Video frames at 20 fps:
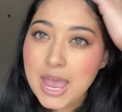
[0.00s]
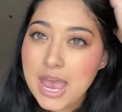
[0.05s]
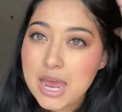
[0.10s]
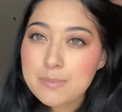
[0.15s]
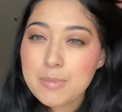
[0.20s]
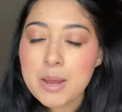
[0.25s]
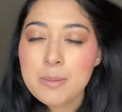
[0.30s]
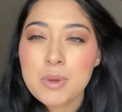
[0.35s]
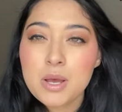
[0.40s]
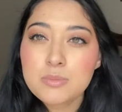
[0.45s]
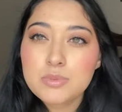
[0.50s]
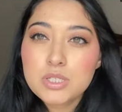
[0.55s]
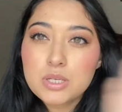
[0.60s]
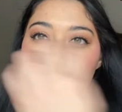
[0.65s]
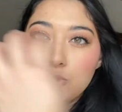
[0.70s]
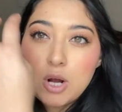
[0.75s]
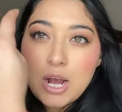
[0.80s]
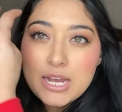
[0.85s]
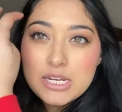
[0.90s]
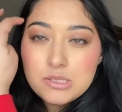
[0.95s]
And my mom
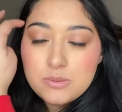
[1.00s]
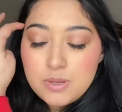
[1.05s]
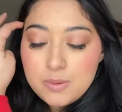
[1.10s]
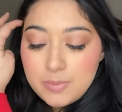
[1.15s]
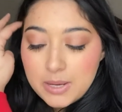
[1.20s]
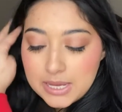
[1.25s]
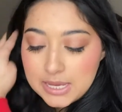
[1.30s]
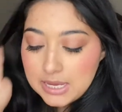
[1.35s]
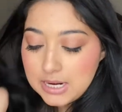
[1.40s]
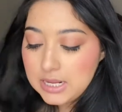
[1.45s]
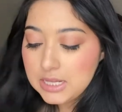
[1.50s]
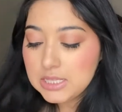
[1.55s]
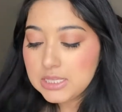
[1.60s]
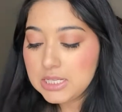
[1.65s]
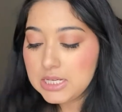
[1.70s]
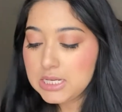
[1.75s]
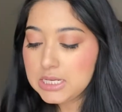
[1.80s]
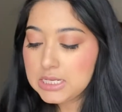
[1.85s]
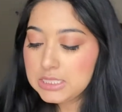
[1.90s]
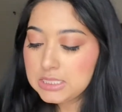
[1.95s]
surprised me by getting
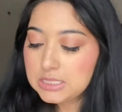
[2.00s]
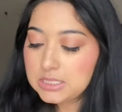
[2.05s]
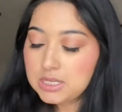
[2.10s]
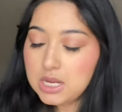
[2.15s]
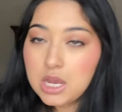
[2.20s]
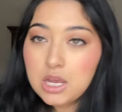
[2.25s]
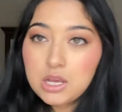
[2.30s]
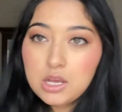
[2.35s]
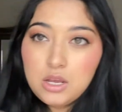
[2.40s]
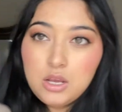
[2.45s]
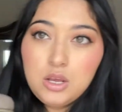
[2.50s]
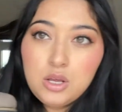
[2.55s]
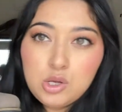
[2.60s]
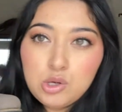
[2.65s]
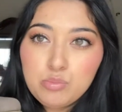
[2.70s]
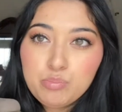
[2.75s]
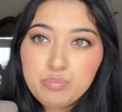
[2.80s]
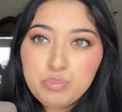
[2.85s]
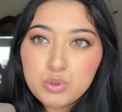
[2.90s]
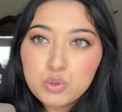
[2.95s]
these
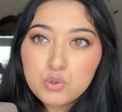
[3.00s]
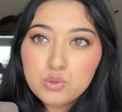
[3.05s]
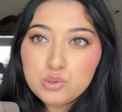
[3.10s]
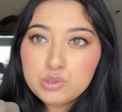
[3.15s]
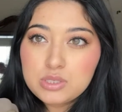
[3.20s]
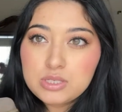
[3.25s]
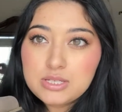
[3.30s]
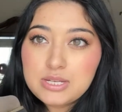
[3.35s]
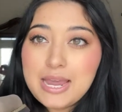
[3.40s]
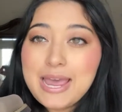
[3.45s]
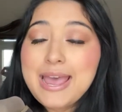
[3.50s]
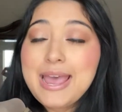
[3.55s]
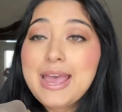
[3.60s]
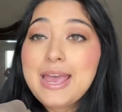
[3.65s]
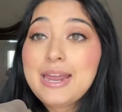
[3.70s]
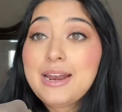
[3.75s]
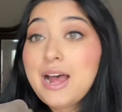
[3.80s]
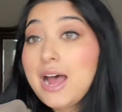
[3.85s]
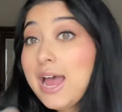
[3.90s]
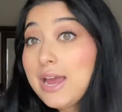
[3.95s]
boots
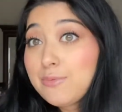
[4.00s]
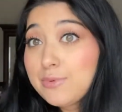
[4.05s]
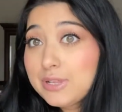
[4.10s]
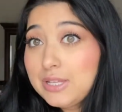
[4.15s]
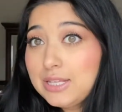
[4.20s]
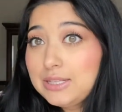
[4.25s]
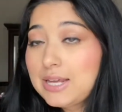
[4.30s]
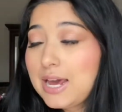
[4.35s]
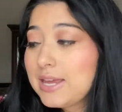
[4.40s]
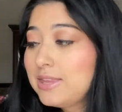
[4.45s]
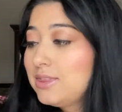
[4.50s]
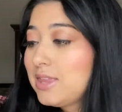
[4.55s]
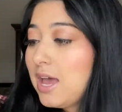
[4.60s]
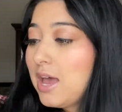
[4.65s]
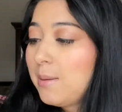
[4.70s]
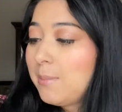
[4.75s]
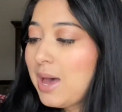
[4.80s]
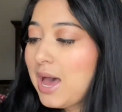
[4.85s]
and I really like them.